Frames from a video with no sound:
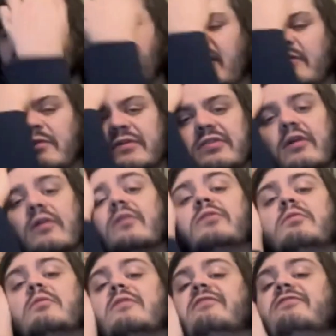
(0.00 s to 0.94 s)
There were
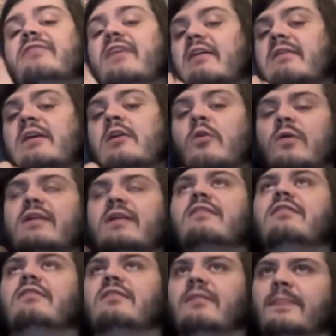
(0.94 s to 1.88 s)
those who were very
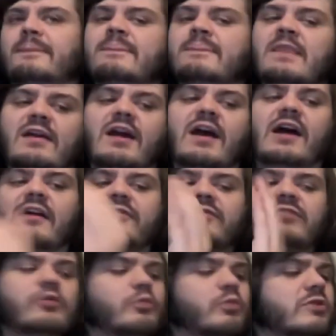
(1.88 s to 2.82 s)
critical
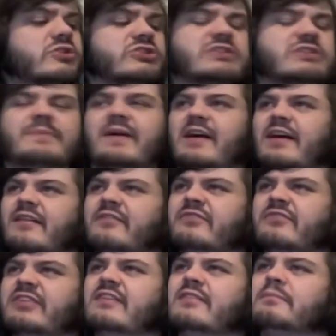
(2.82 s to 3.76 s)
of the worship
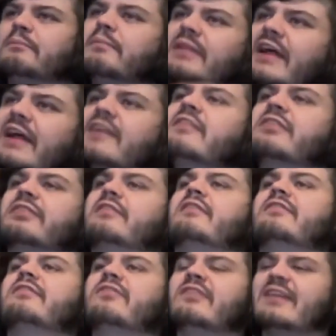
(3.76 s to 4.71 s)
of these
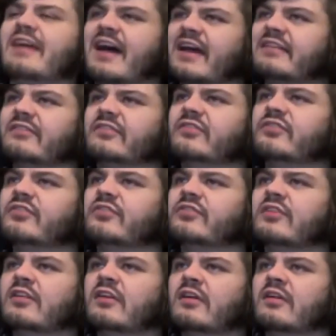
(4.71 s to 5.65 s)
bloodthirsty idols.
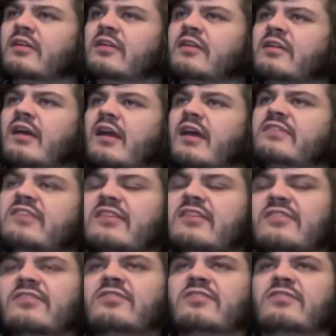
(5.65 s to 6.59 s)
And
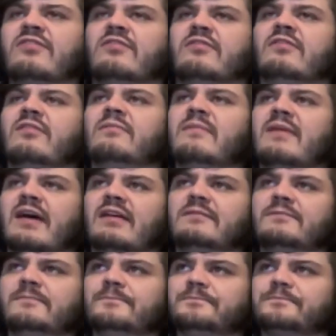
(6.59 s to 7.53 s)
these
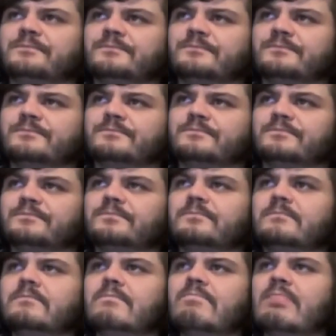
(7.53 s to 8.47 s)
men
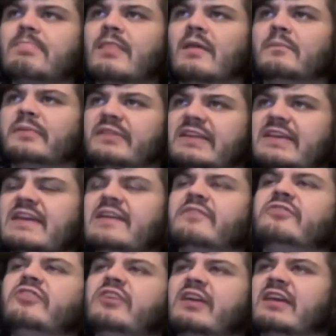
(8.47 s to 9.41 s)

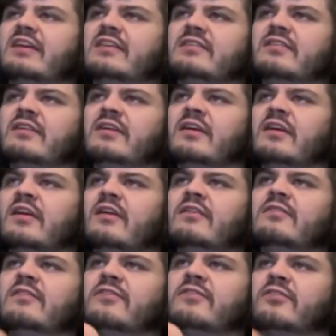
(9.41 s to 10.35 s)
believed in
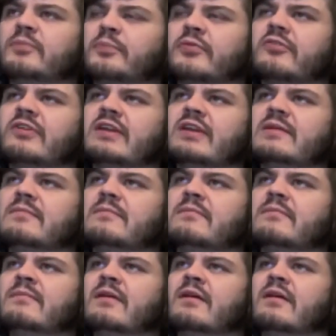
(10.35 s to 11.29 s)
the
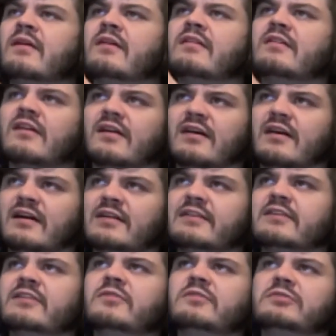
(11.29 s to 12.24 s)
supreme
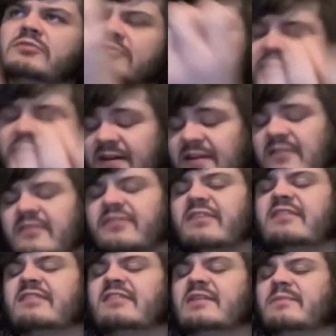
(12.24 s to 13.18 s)
God who unified all
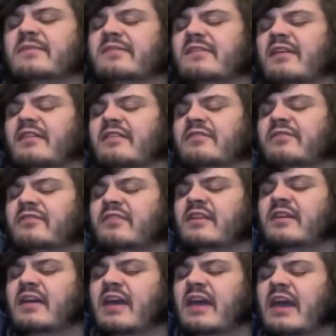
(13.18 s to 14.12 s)
things in himself
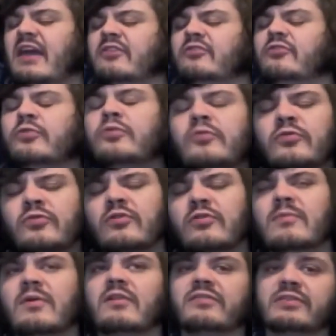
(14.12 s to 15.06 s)
and to
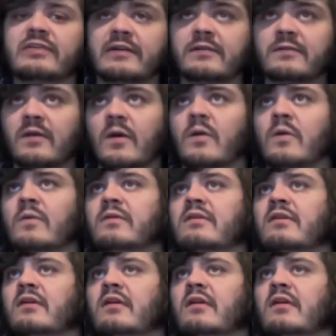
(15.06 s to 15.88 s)
whom all things owed